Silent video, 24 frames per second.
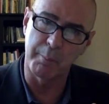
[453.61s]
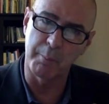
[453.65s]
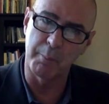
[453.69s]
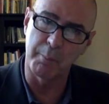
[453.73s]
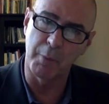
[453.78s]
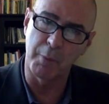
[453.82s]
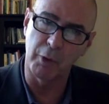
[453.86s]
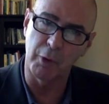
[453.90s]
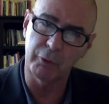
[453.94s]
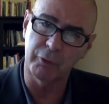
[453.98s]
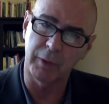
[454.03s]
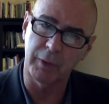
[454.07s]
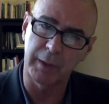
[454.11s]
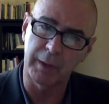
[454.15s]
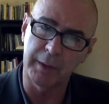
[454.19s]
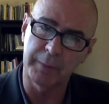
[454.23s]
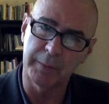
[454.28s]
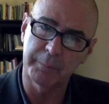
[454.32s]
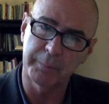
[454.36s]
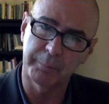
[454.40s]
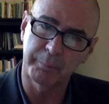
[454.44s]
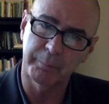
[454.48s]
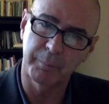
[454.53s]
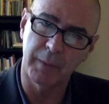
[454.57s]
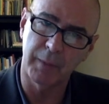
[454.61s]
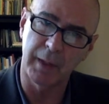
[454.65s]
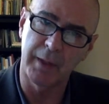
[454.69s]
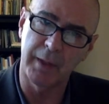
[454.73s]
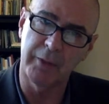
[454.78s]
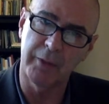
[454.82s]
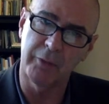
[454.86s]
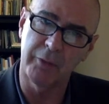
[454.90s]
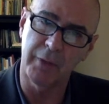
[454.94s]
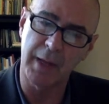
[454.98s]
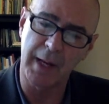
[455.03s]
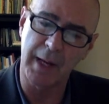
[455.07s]
mostly,
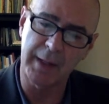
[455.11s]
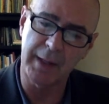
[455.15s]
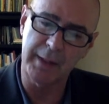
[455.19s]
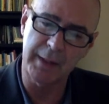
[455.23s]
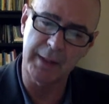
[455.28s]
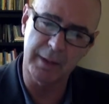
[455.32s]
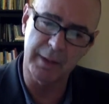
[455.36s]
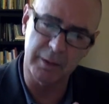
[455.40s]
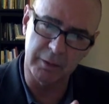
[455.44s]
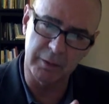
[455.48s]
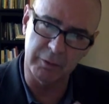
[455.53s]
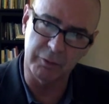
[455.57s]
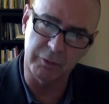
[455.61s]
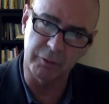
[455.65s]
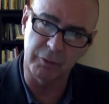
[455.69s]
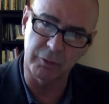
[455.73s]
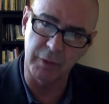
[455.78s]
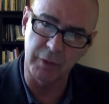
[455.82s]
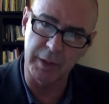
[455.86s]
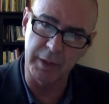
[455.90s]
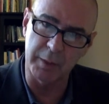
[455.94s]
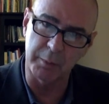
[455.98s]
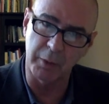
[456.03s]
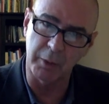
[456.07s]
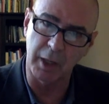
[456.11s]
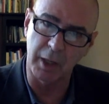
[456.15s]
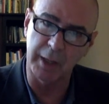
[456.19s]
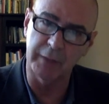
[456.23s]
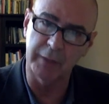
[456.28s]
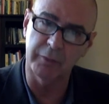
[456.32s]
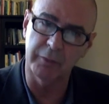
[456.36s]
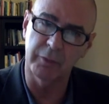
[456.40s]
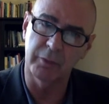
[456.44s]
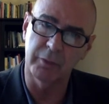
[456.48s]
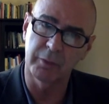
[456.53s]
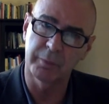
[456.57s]
is the idea of freedom
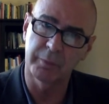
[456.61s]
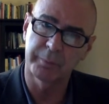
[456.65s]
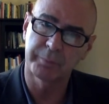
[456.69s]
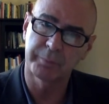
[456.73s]
rights.